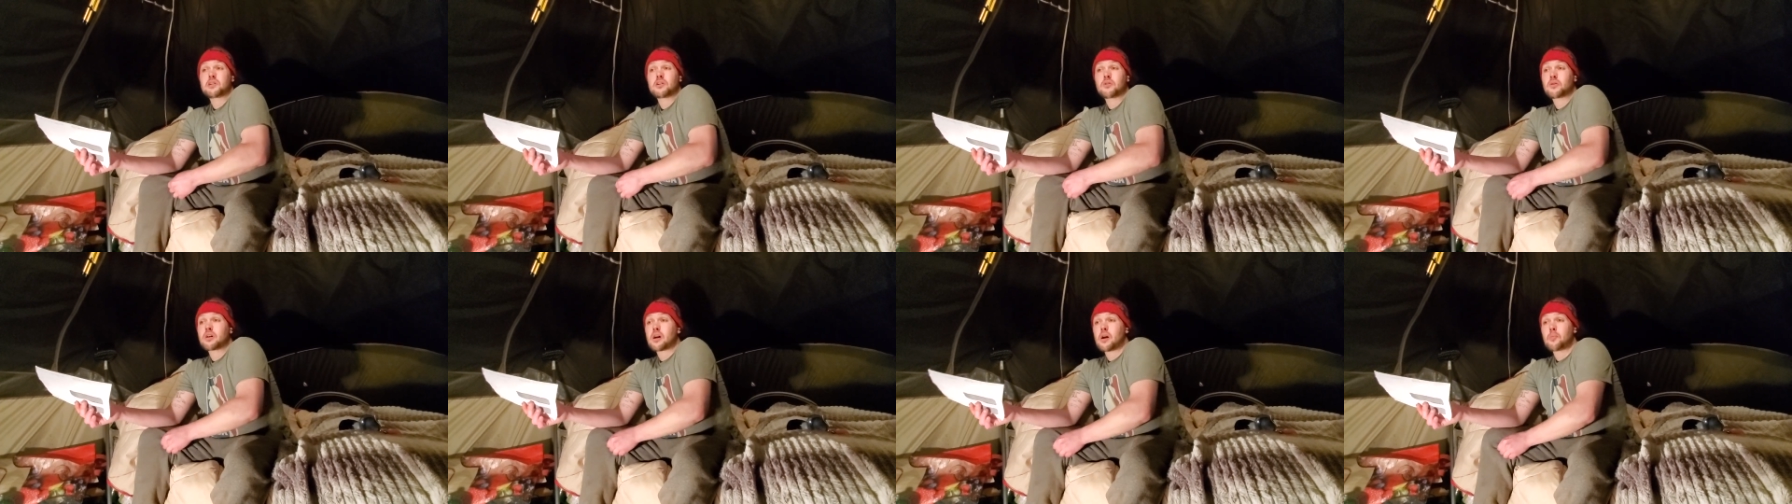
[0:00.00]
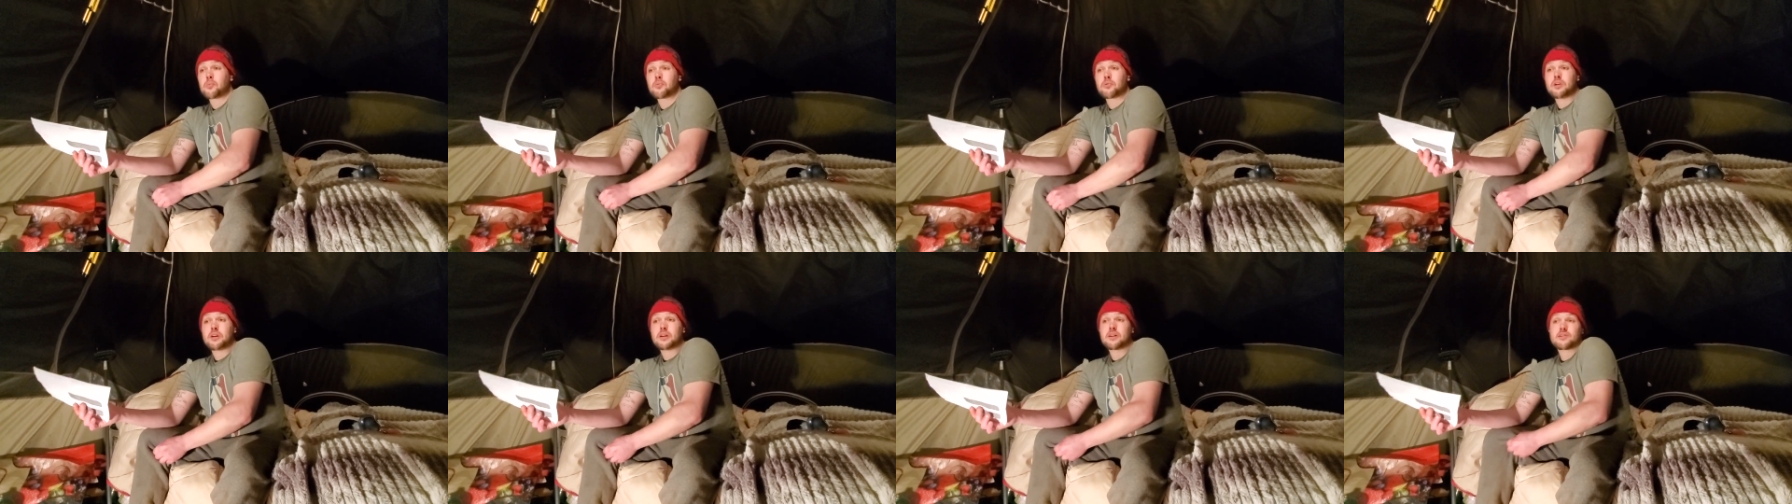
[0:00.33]
you know
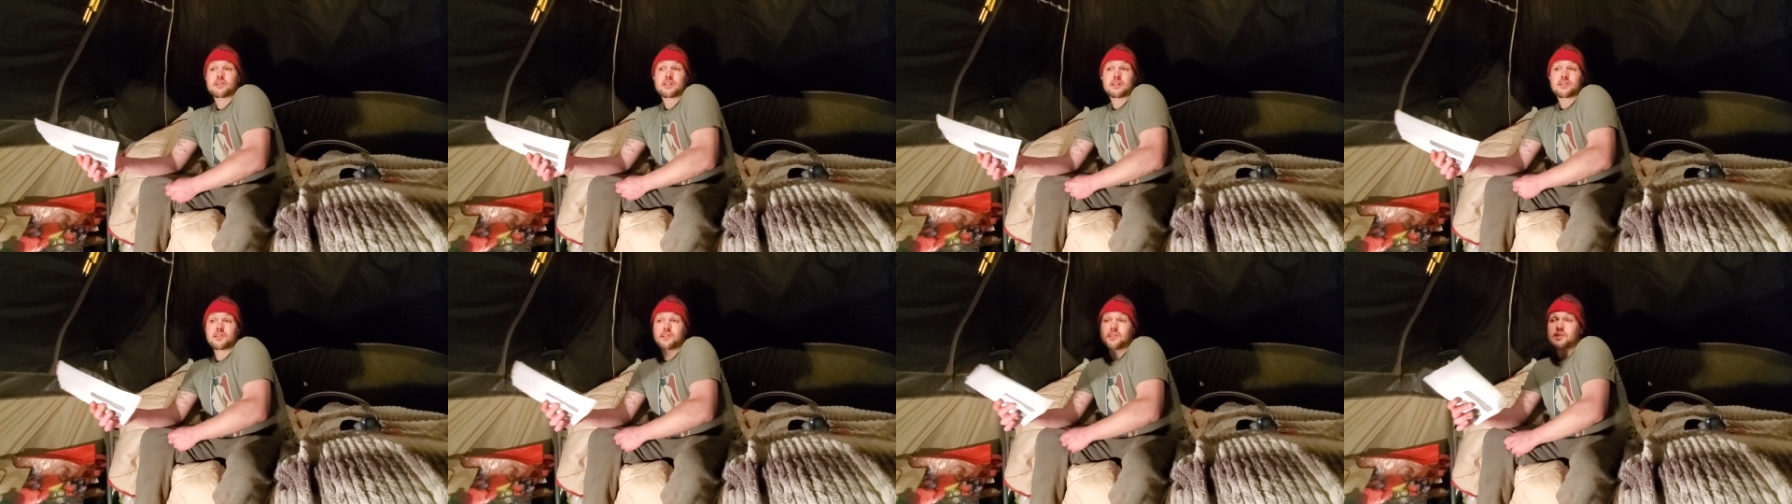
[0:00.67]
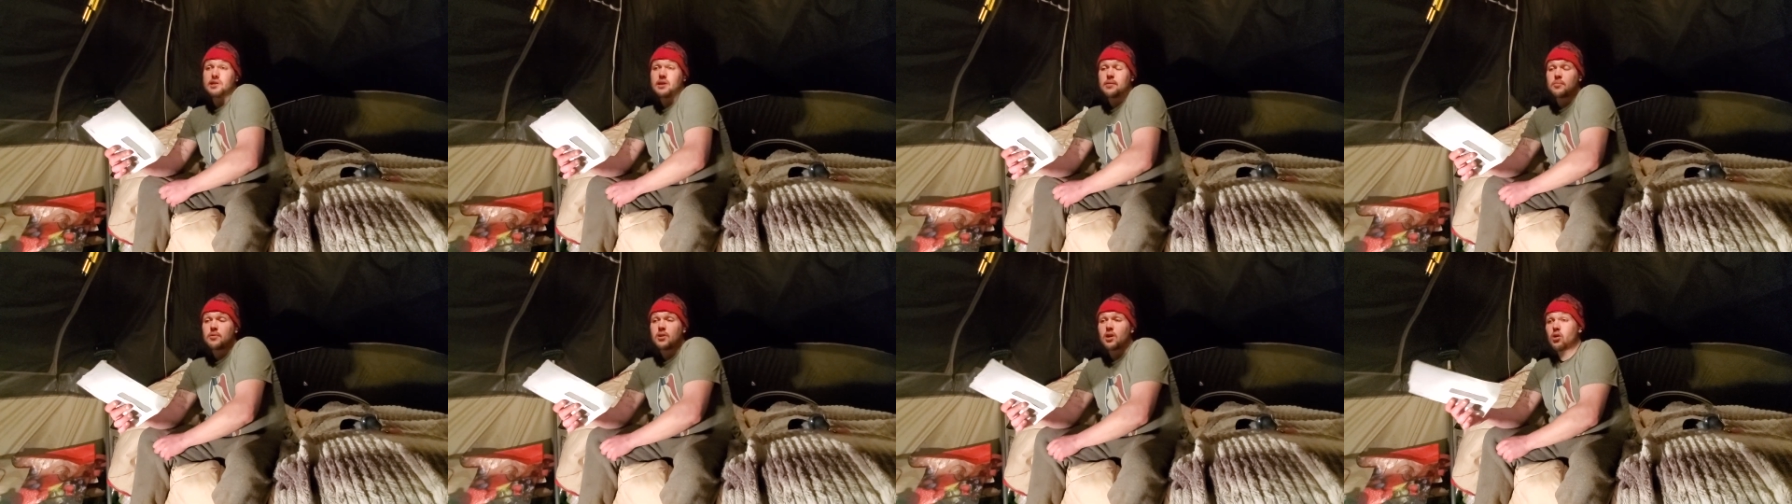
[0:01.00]
couple of years, I see
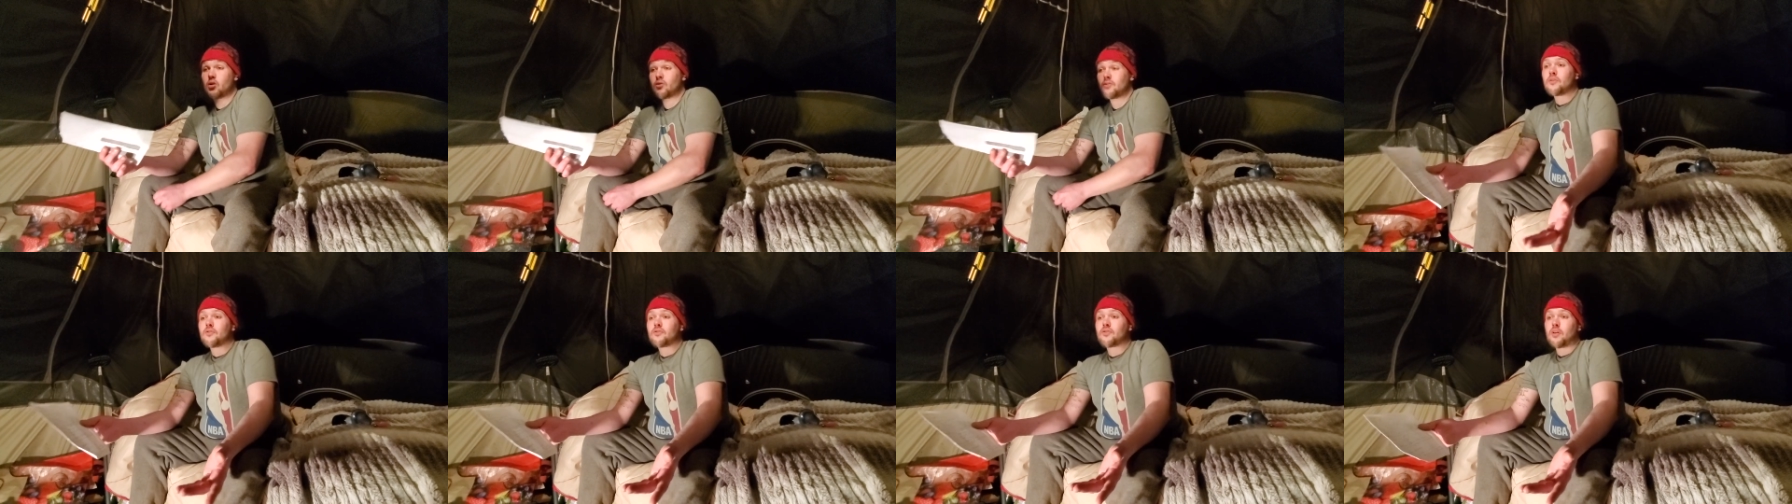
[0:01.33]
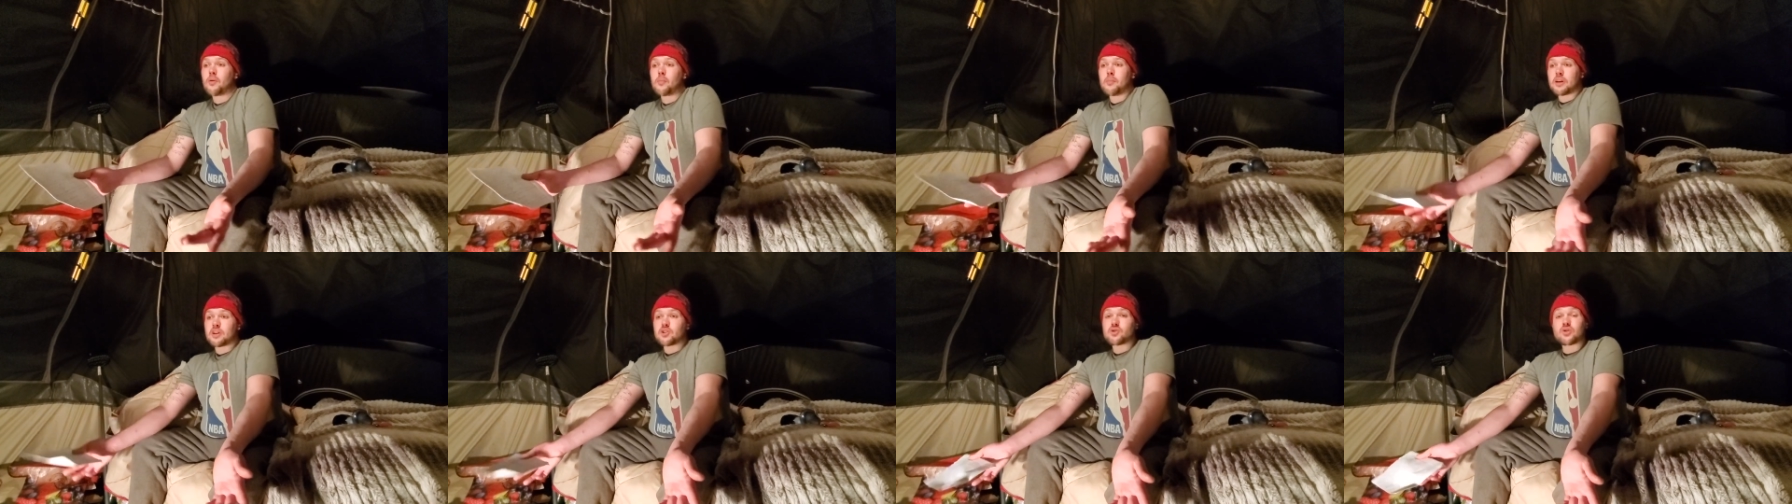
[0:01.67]
them go
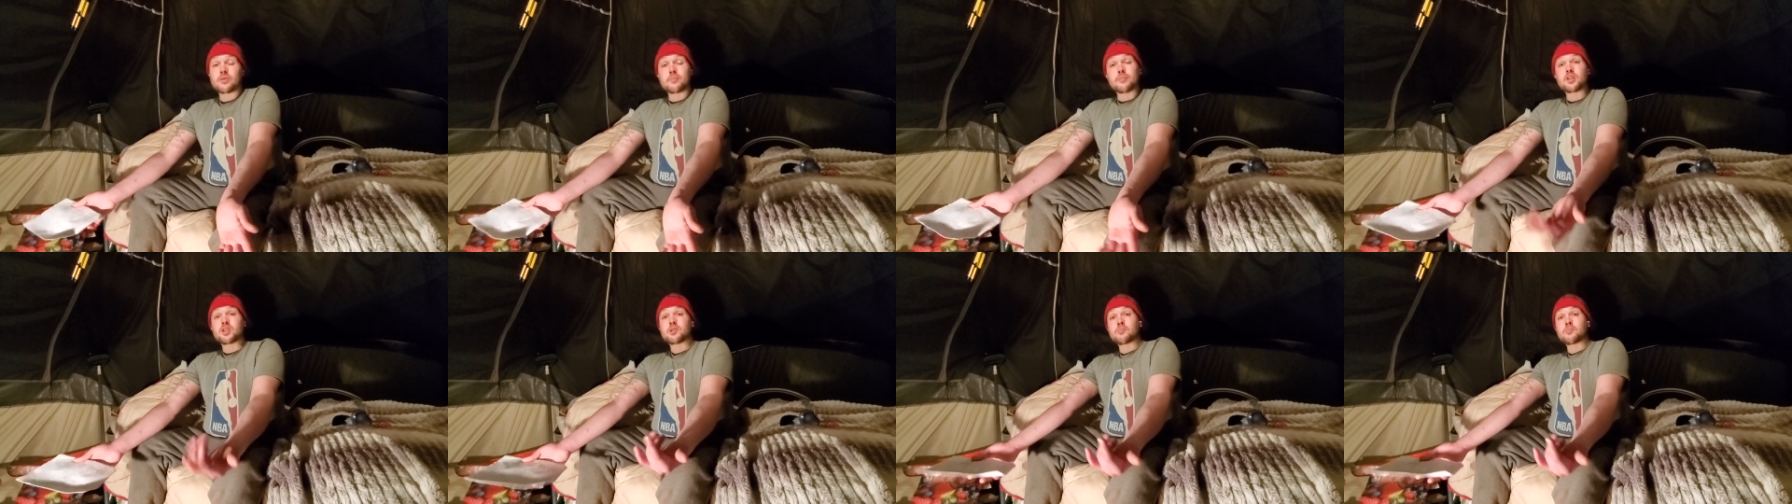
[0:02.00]
from extremely